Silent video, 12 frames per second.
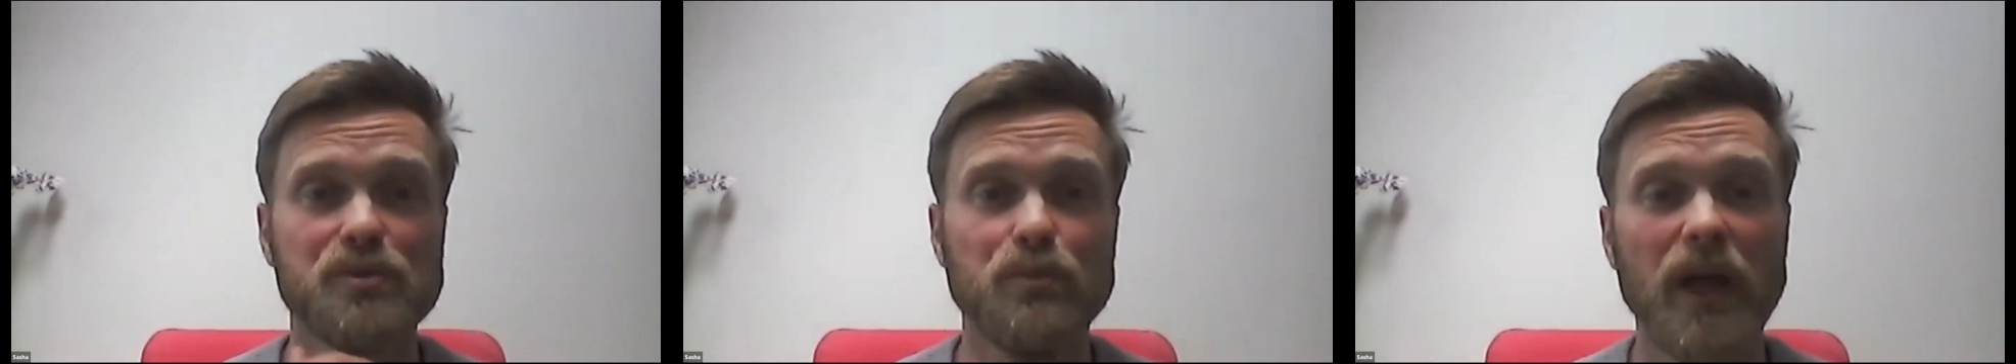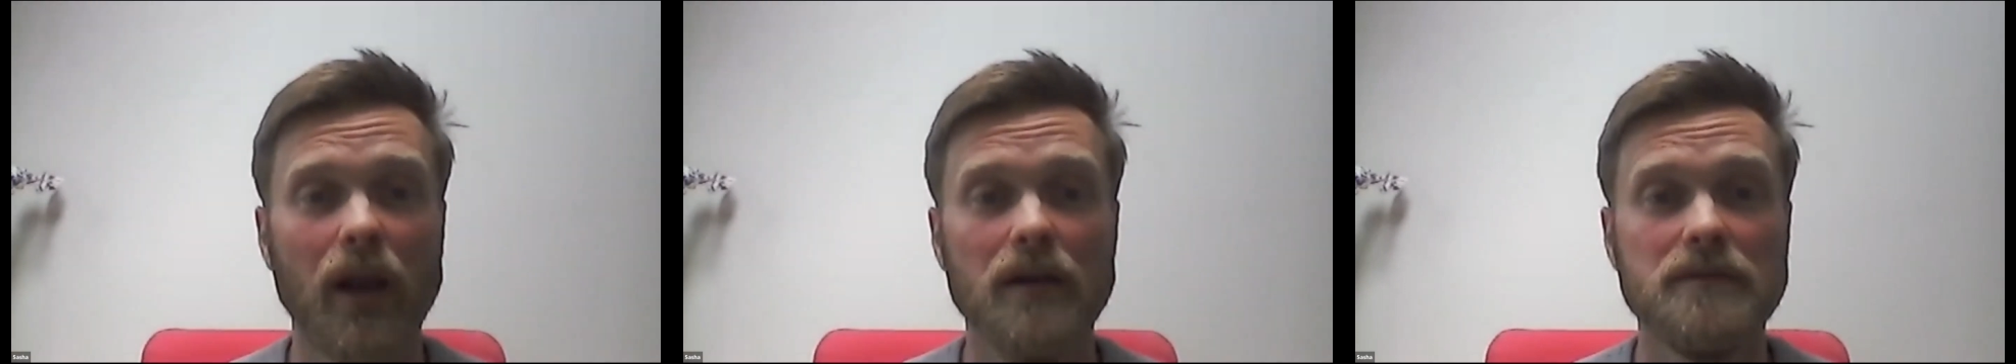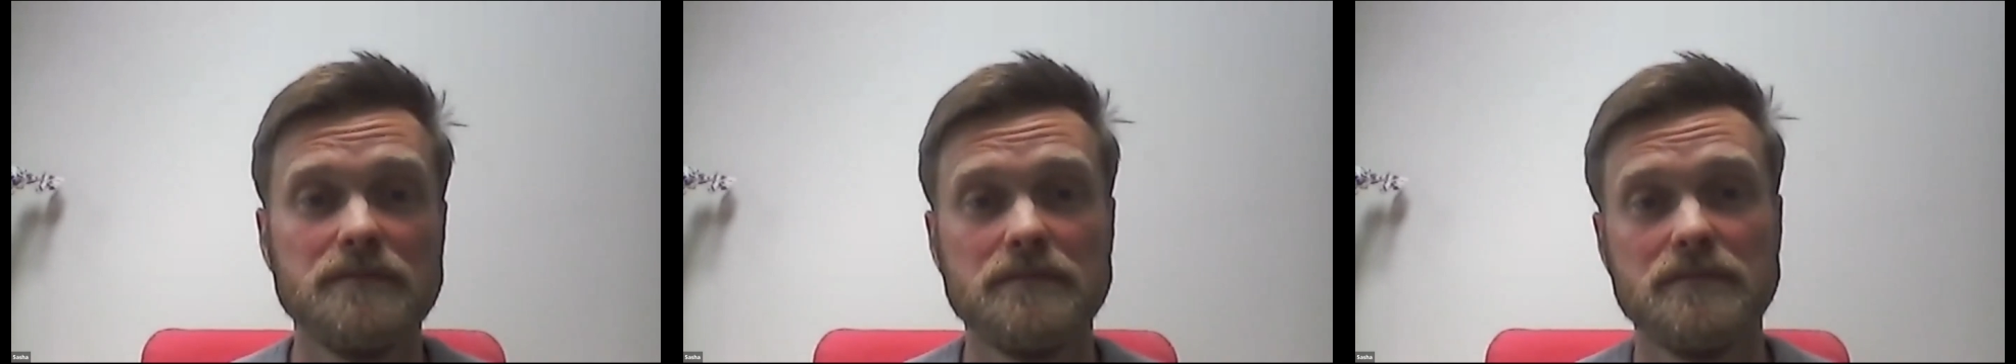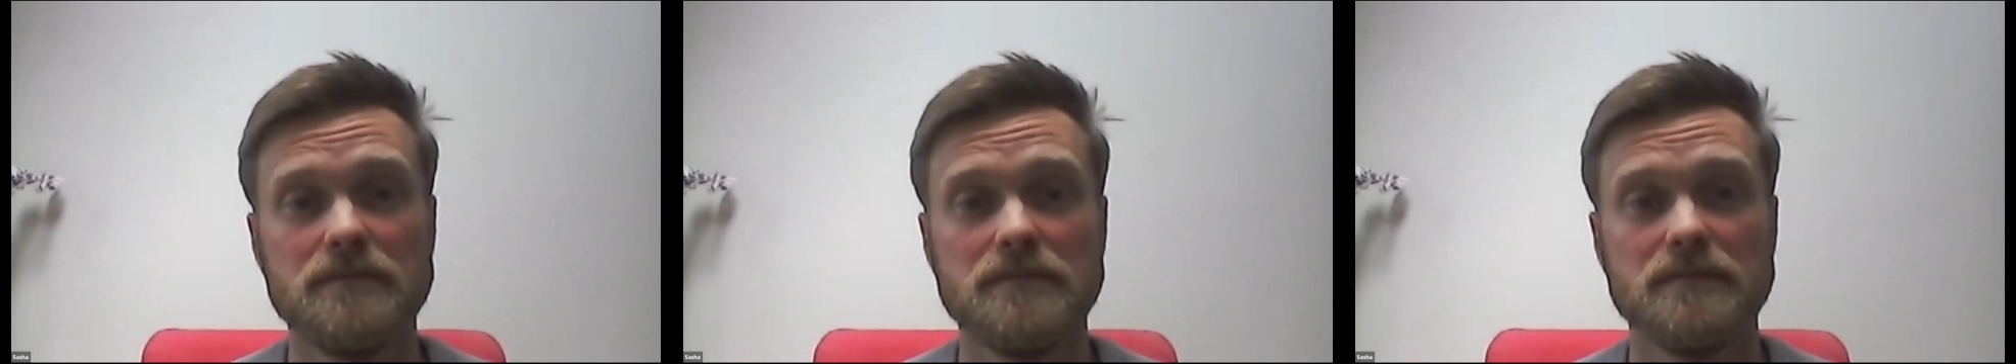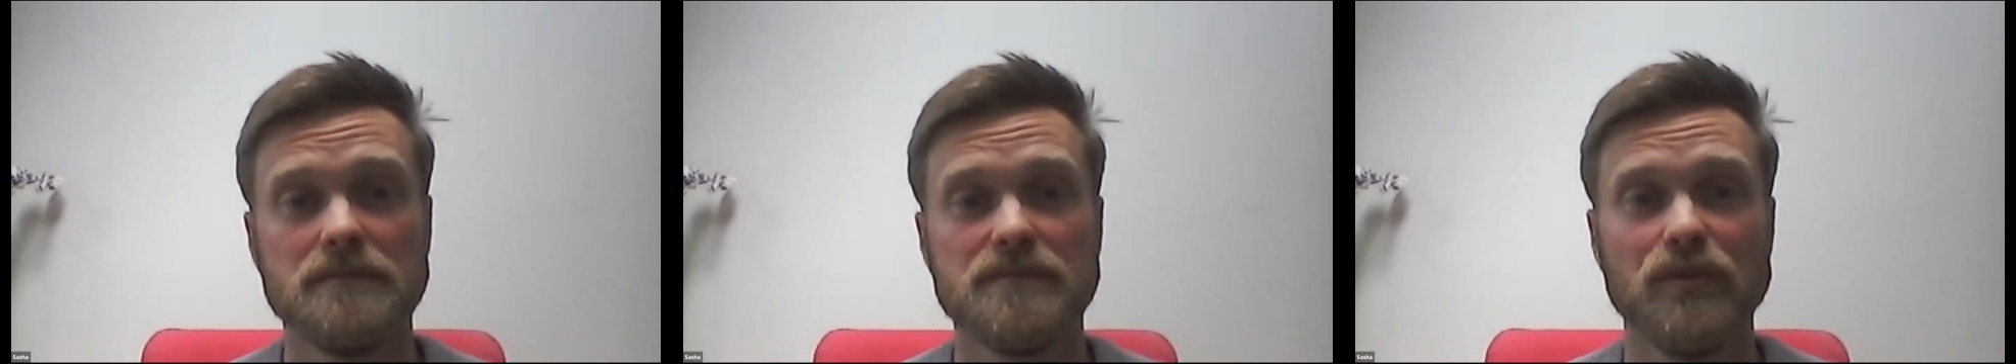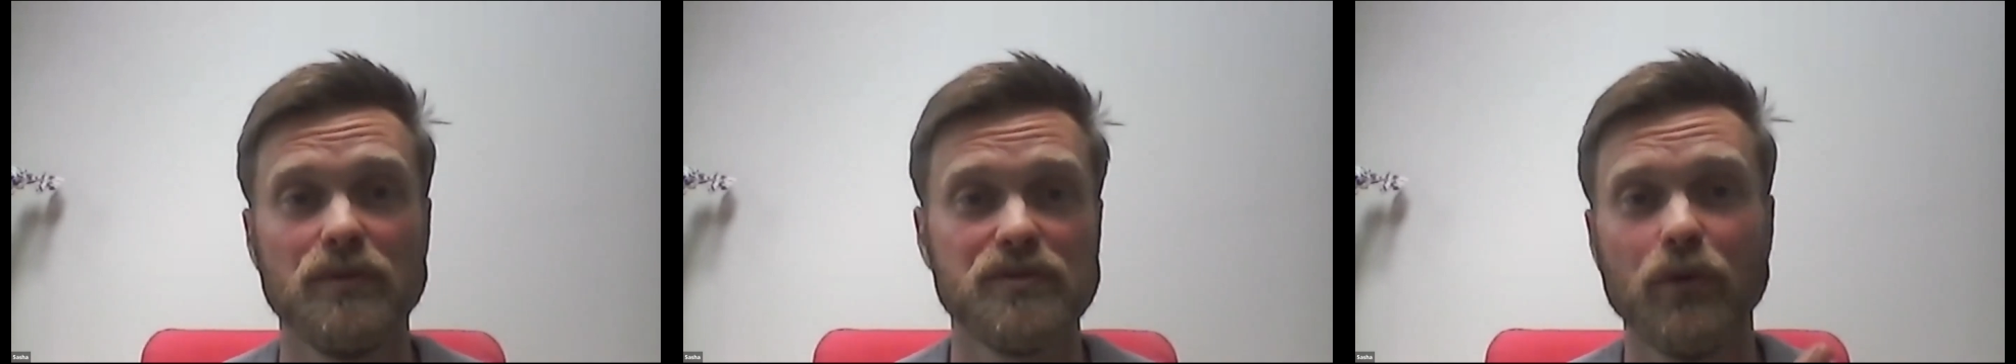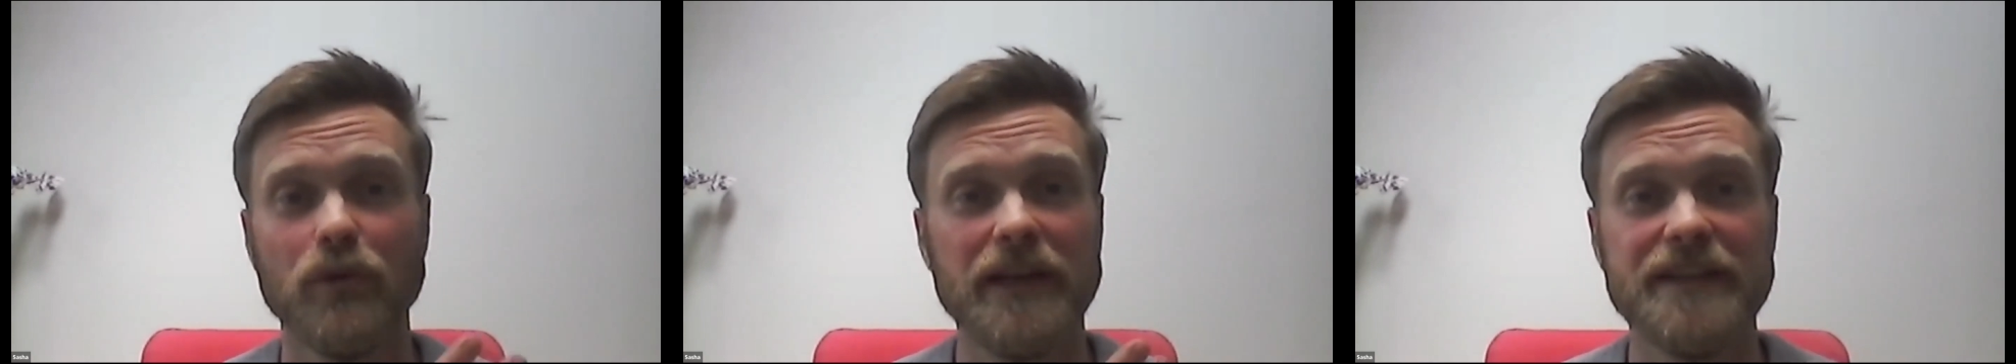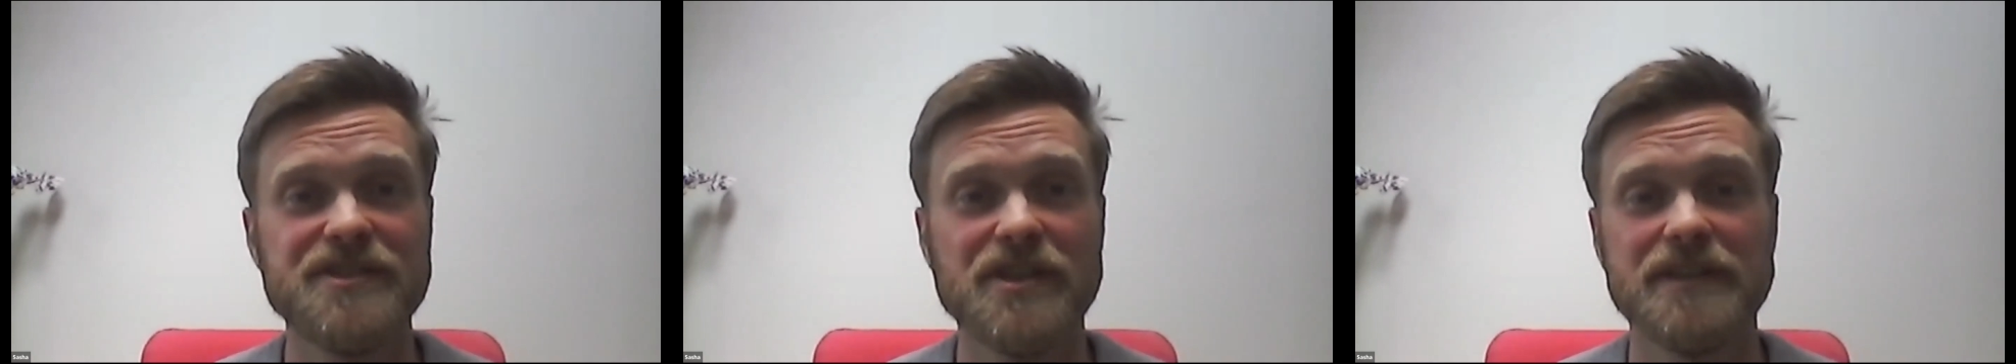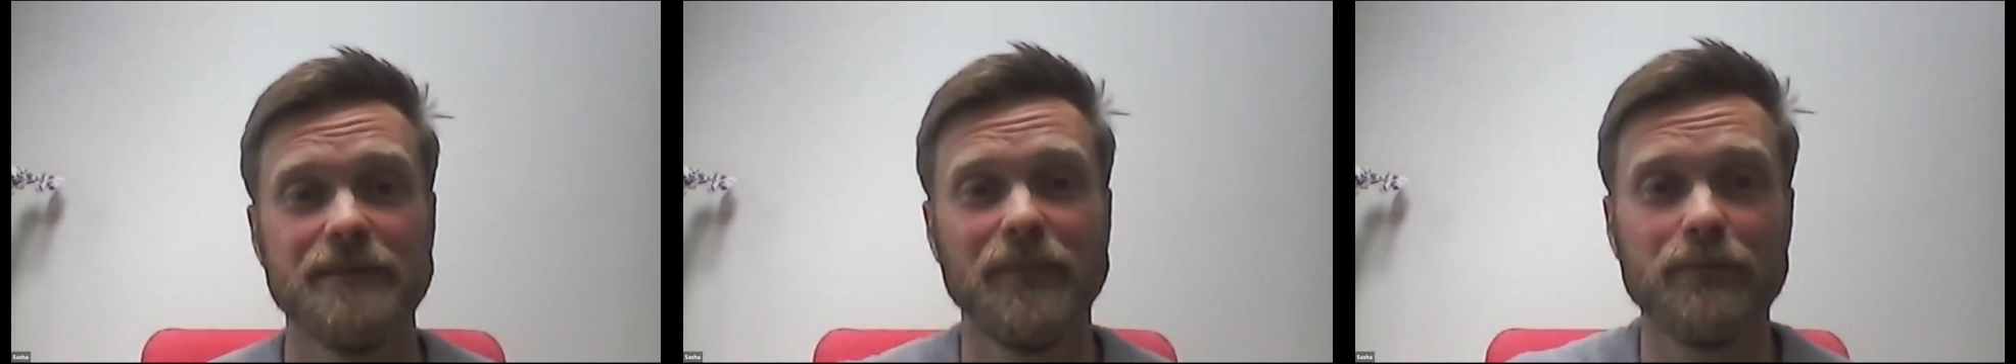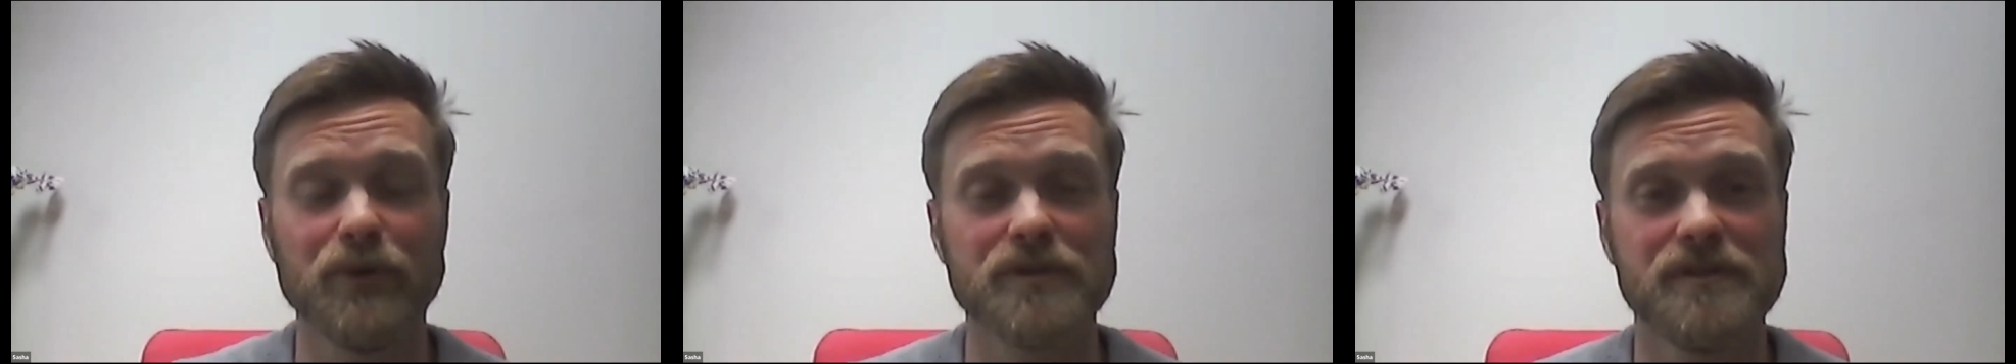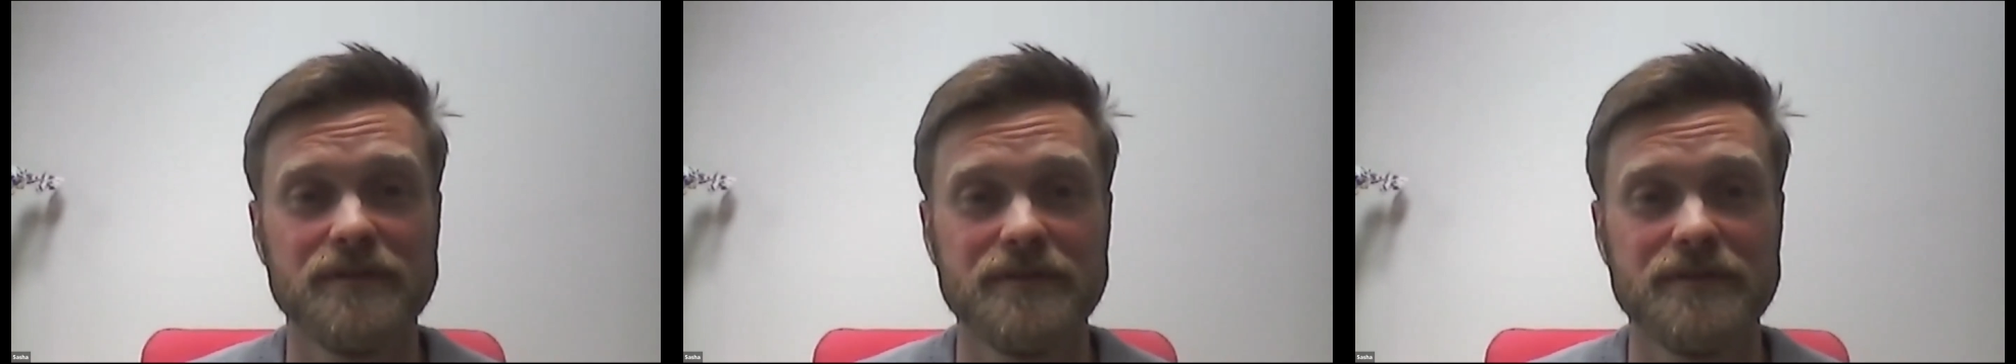well. So totally legit in my books.